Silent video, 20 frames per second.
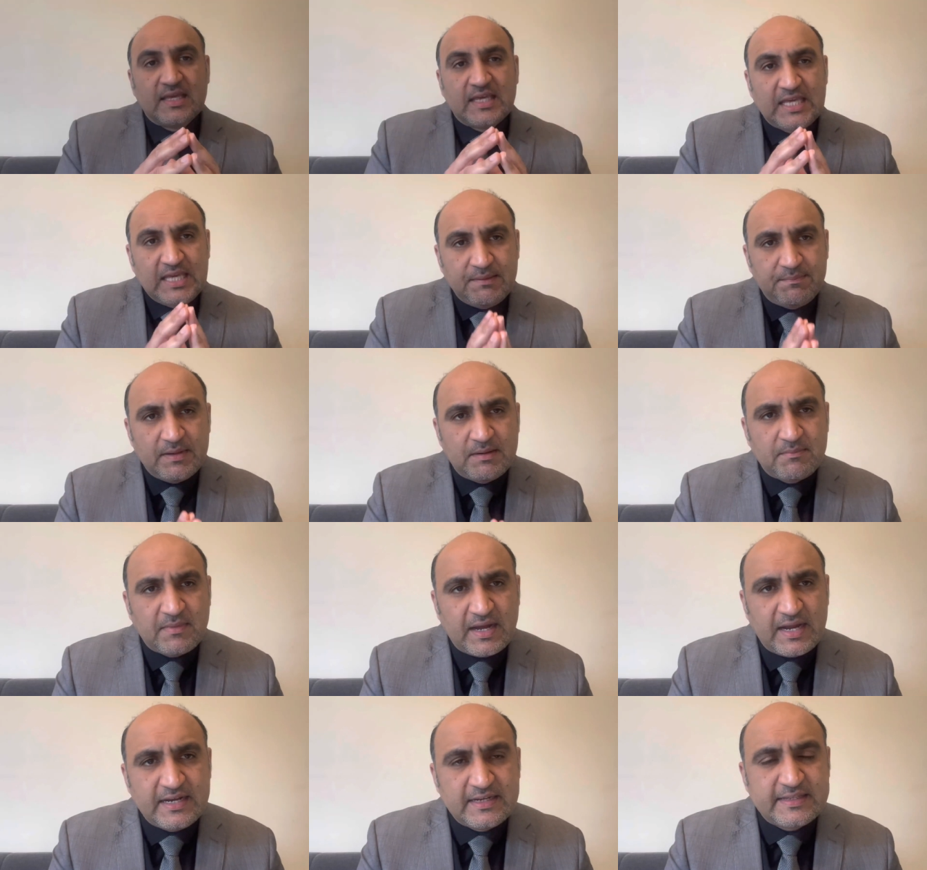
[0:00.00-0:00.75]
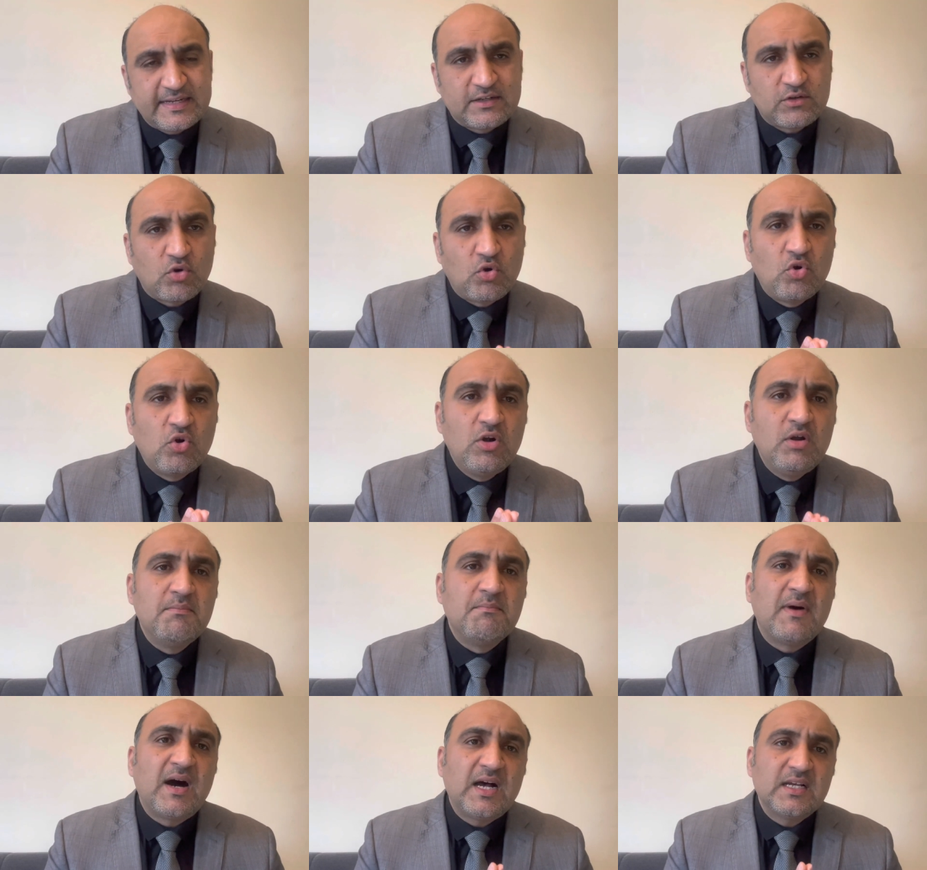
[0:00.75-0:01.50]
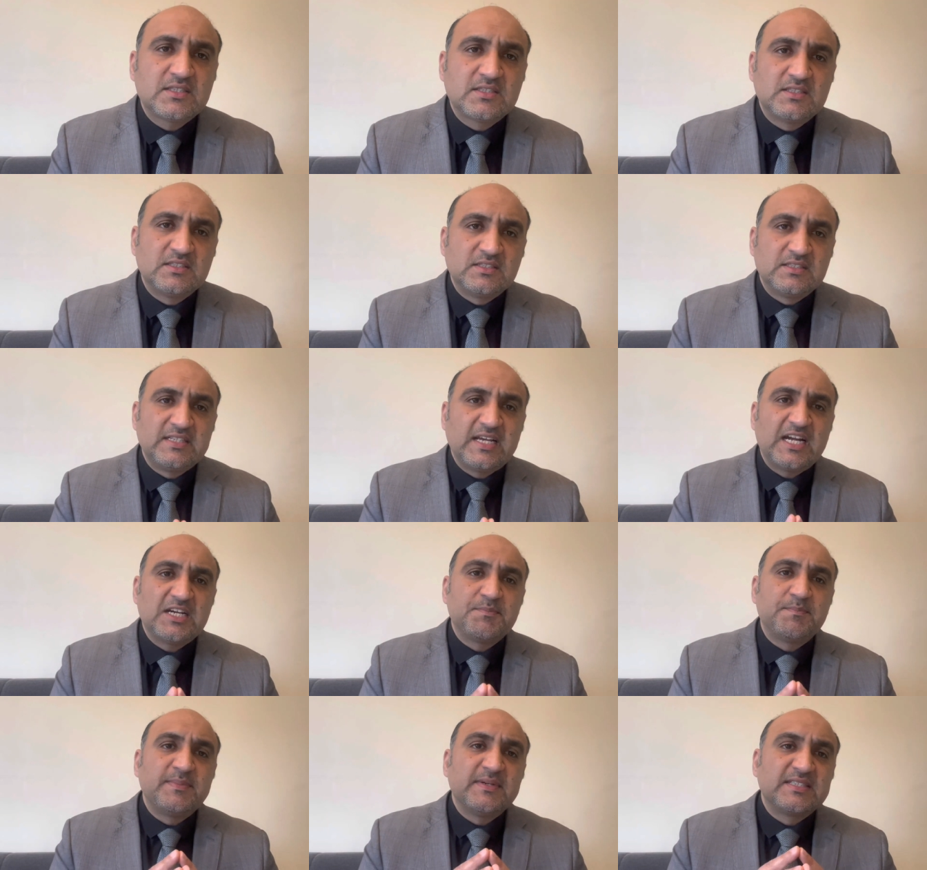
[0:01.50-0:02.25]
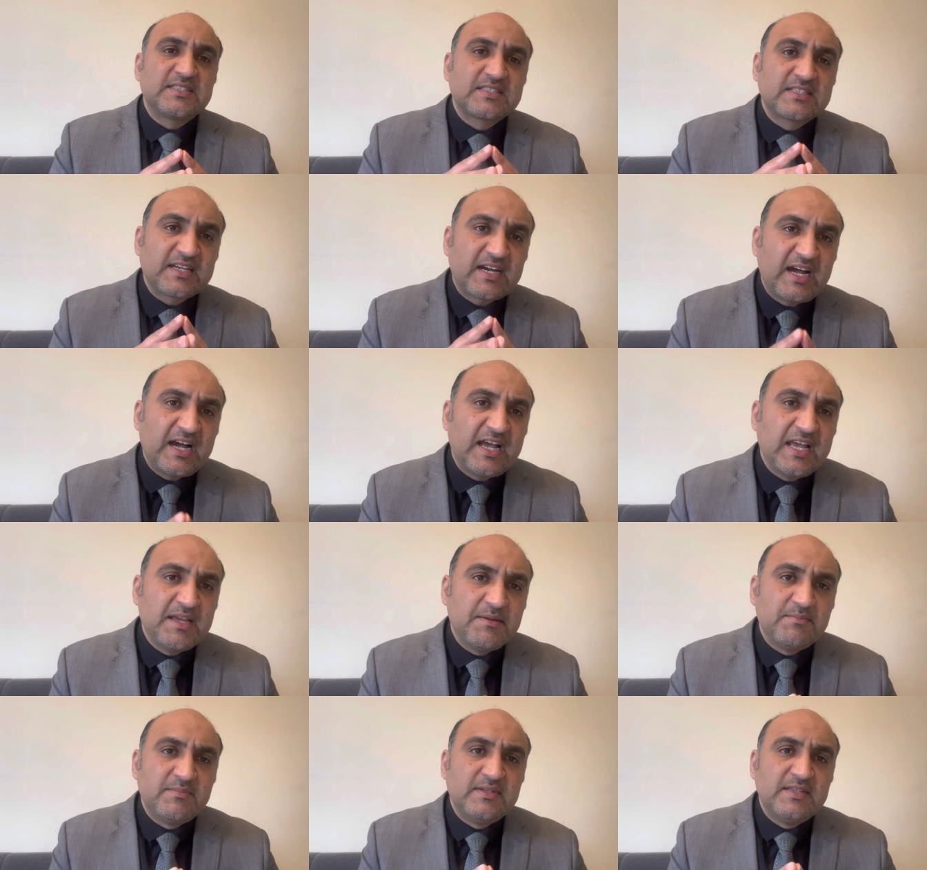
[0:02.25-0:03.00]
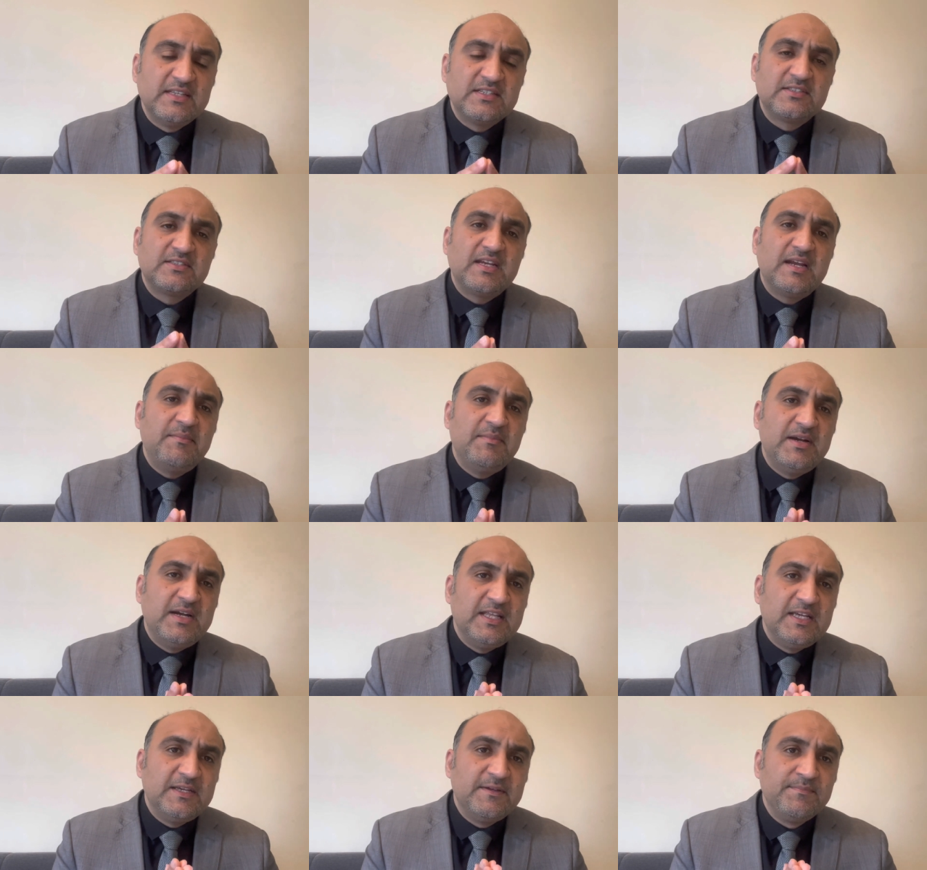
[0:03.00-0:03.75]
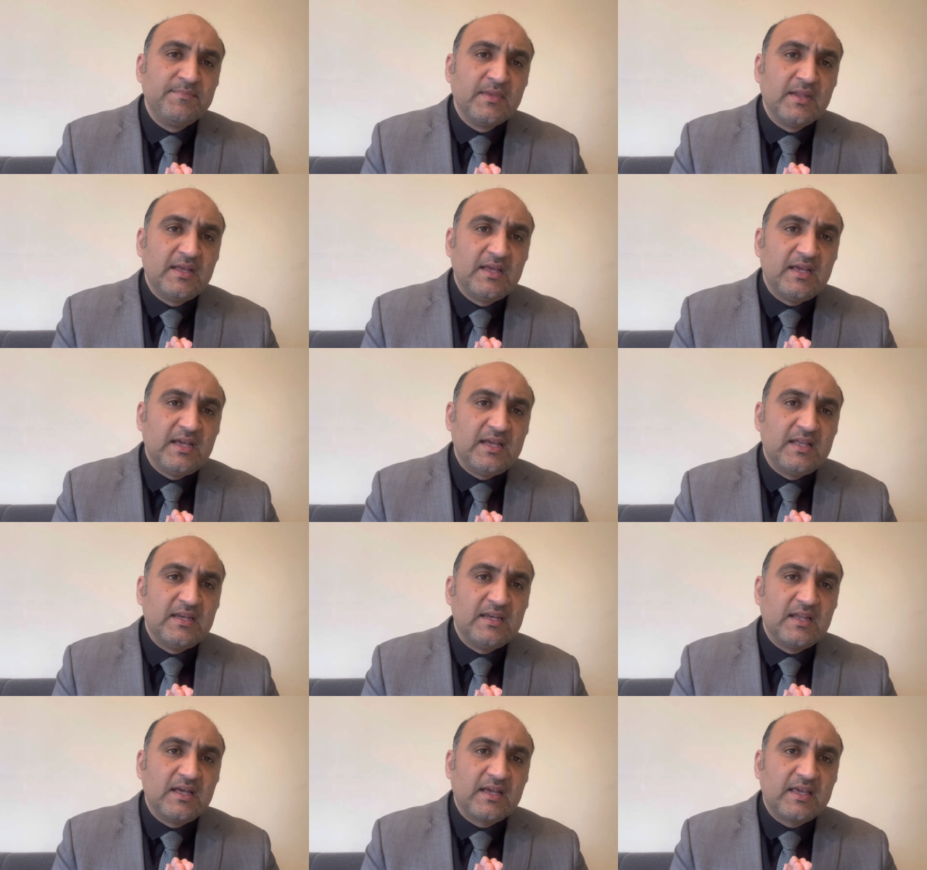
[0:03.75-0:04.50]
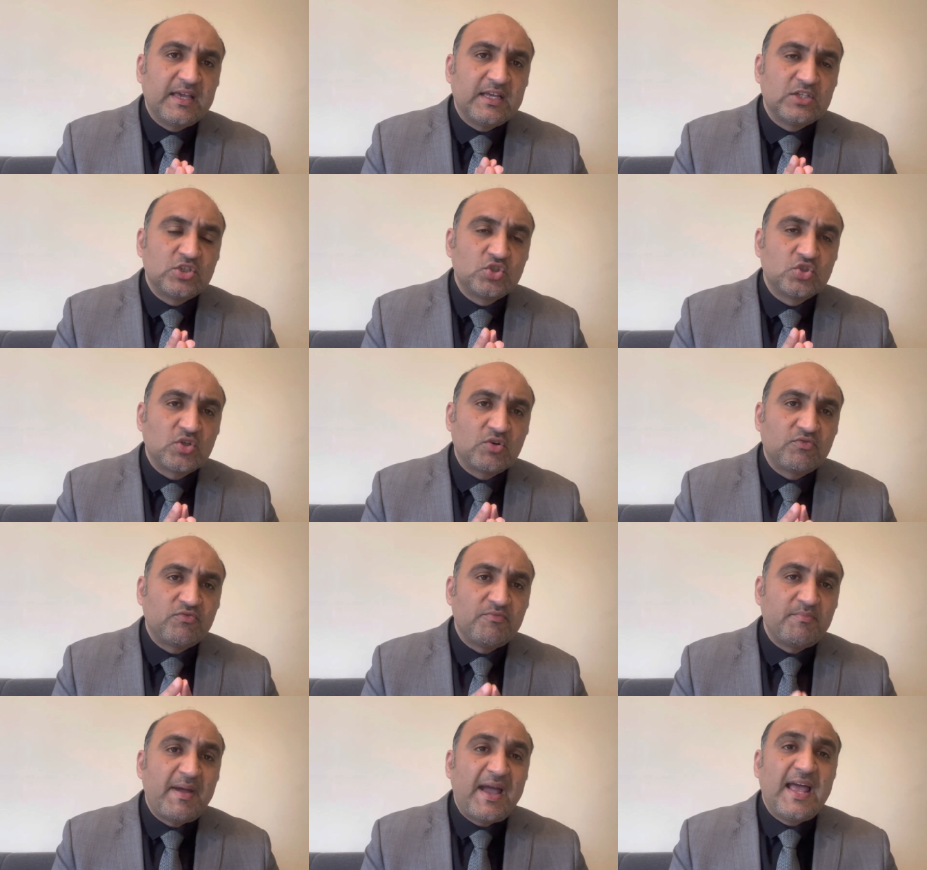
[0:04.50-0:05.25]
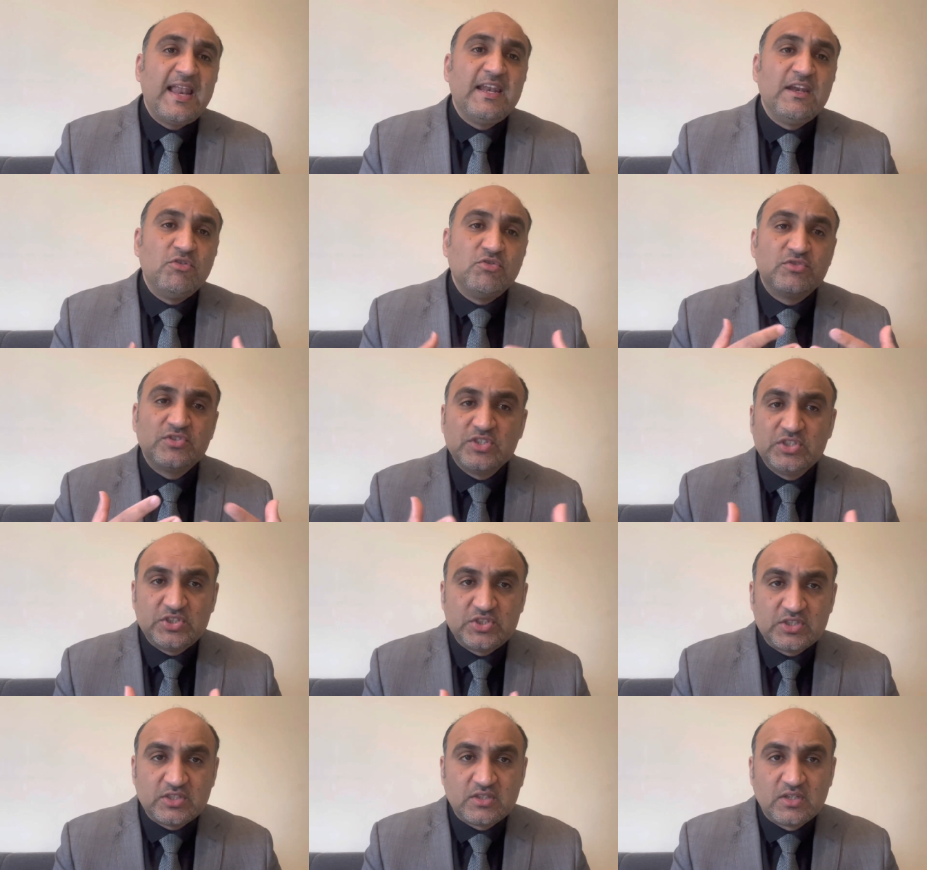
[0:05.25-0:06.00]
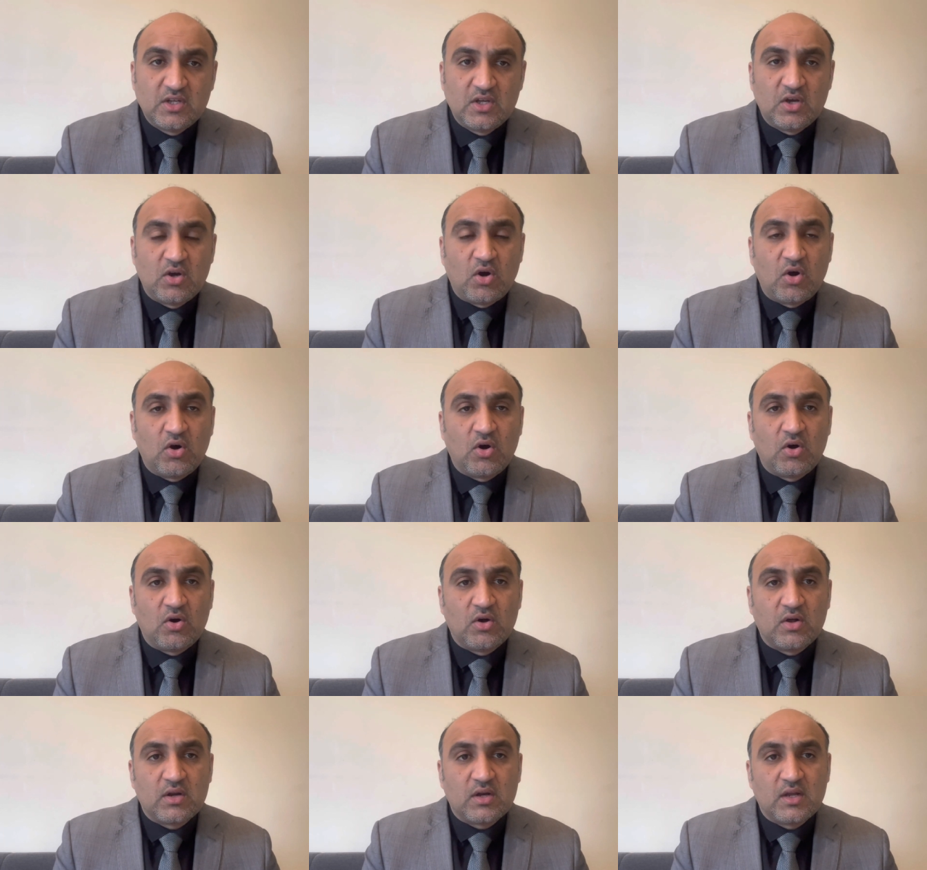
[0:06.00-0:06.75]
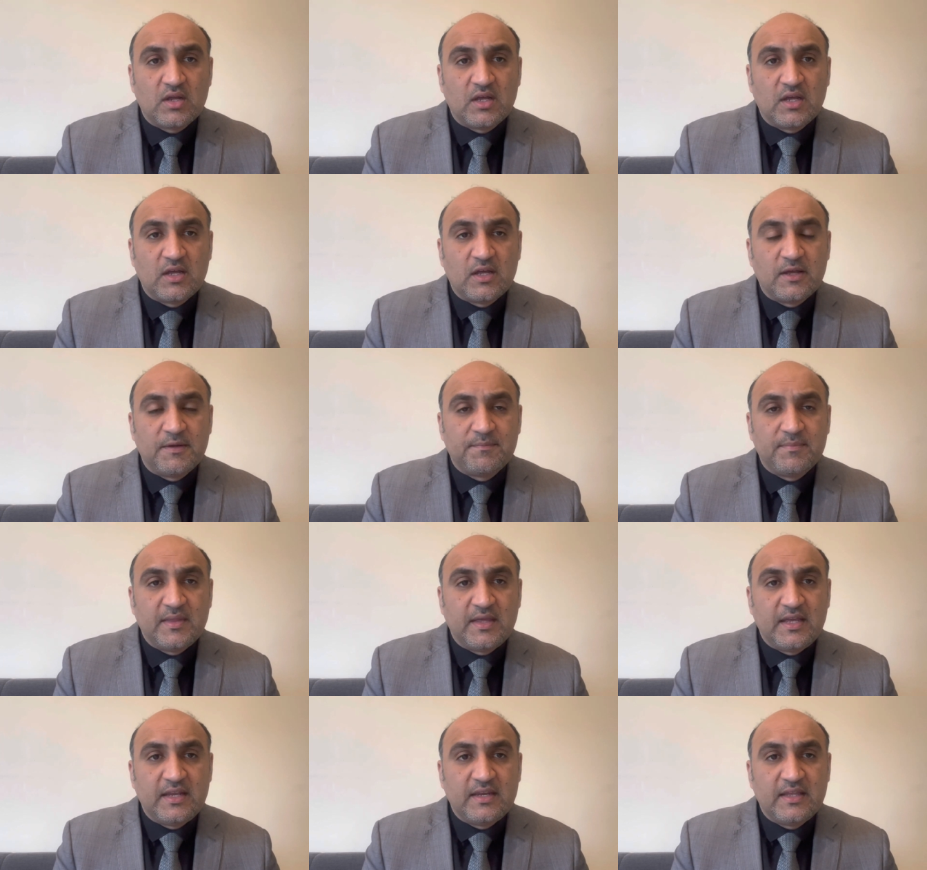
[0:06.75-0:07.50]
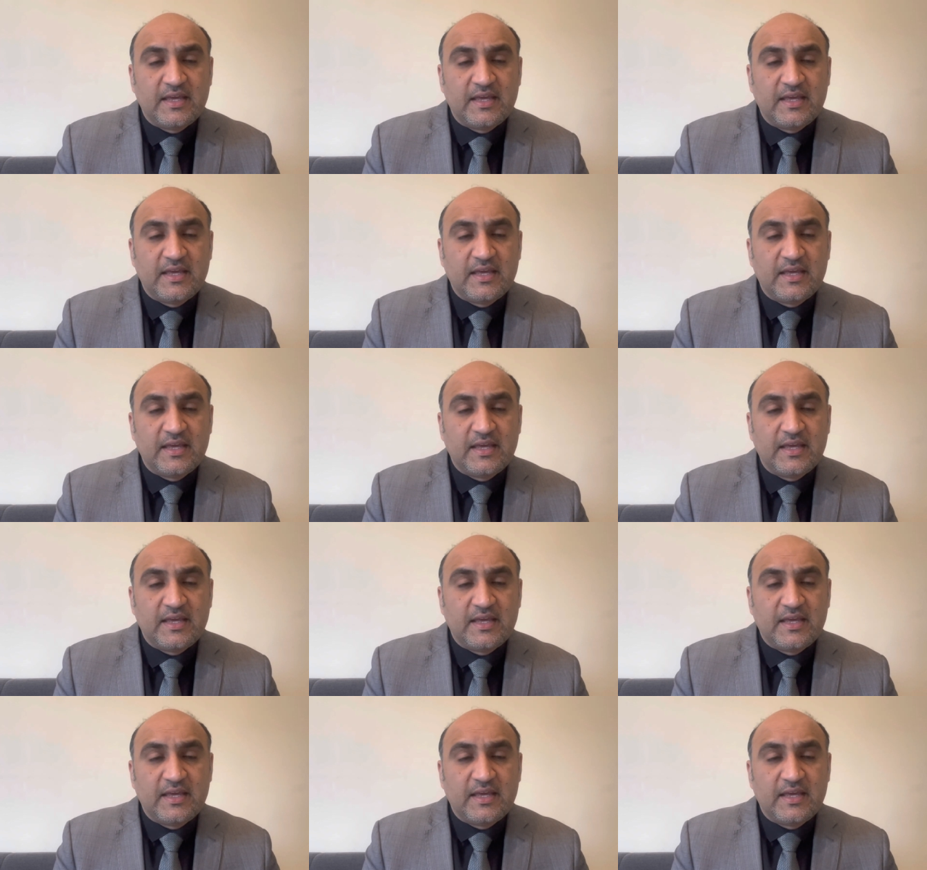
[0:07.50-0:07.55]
Keep in mind that old masters had prescribed this remedy in cases of malnutrition or in